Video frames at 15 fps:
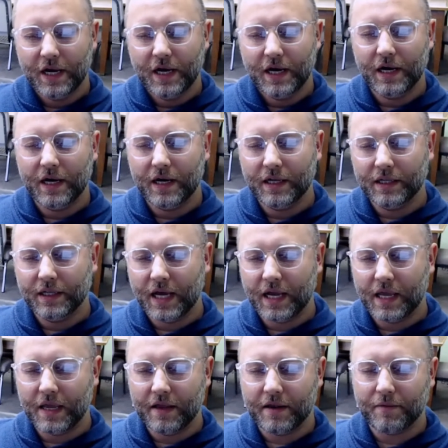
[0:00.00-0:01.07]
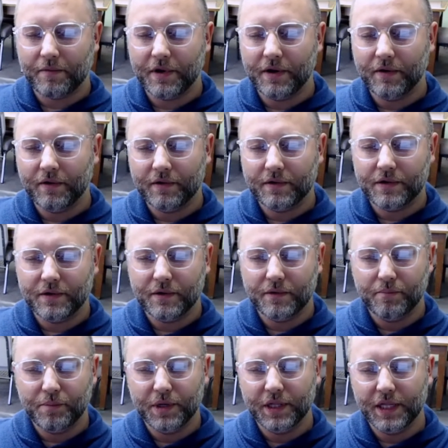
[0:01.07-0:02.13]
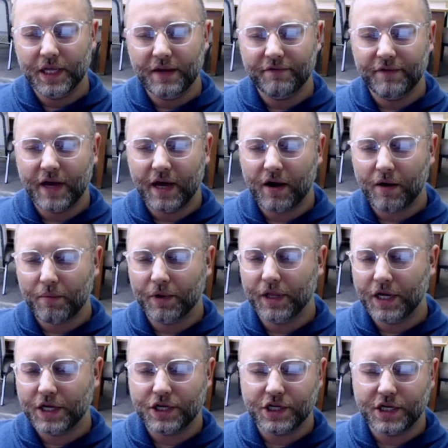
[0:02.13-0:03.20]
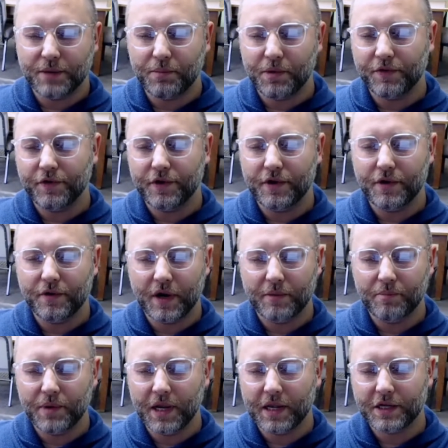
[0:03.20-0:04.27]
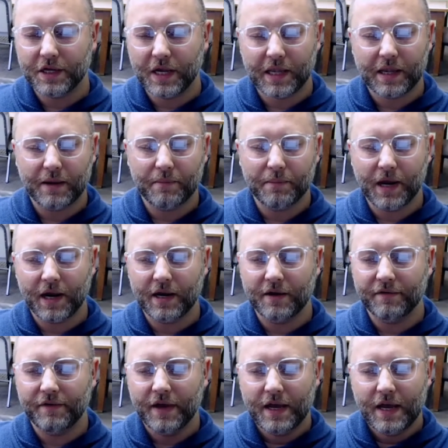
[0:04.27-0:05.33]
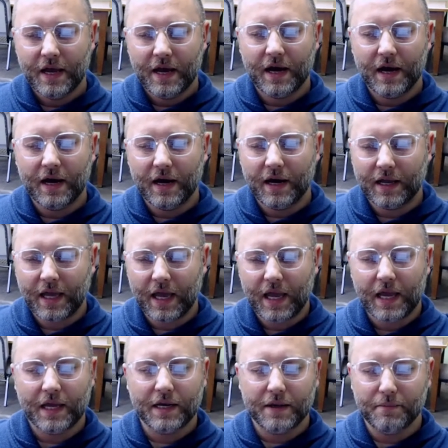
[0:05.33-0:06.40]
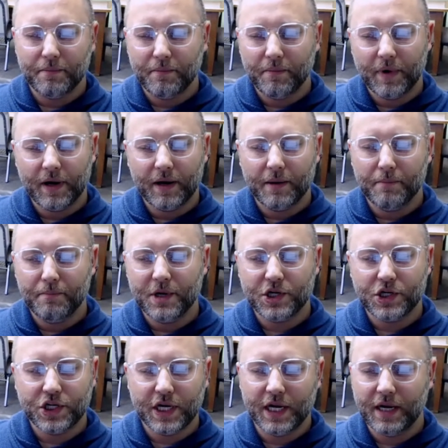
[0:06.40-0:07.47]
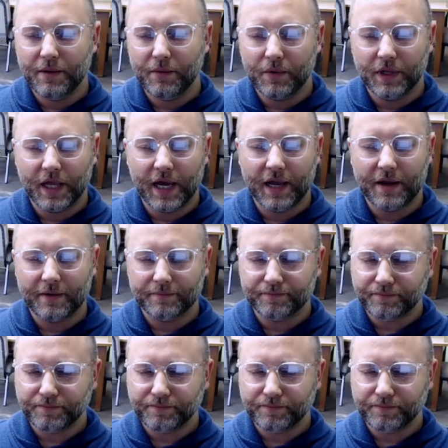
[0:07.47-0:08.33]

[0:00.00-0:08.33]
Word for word: Uh, like Israel, to believe that our relationship with you can be just some kind of uh, canned uh, machine like